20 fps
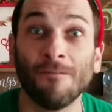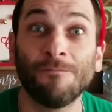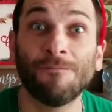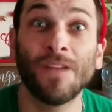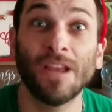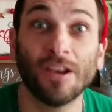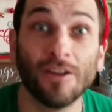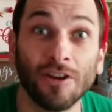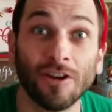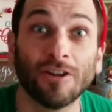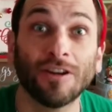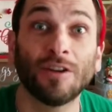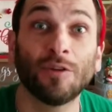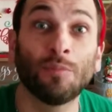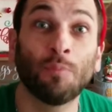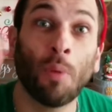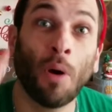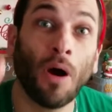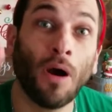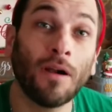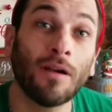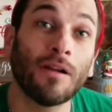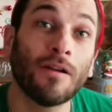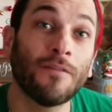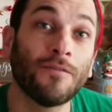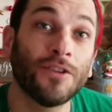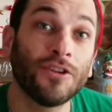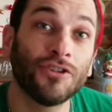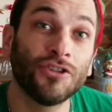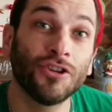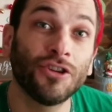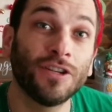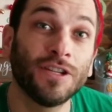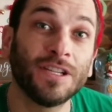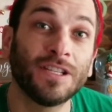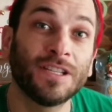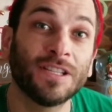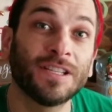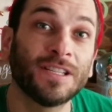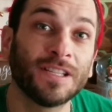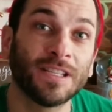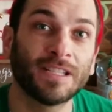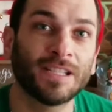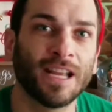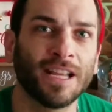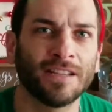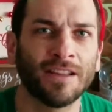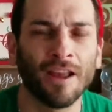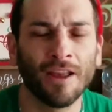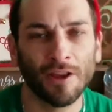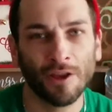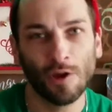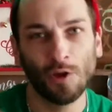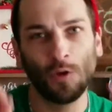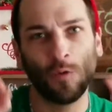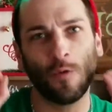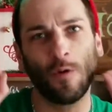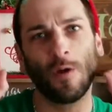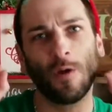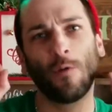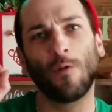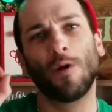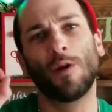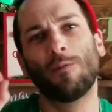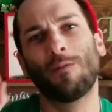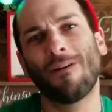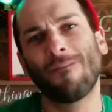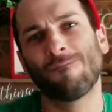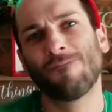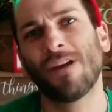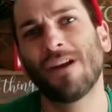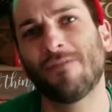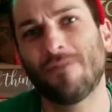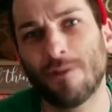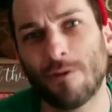Failure is part of the journey to success. You know what one of my favorite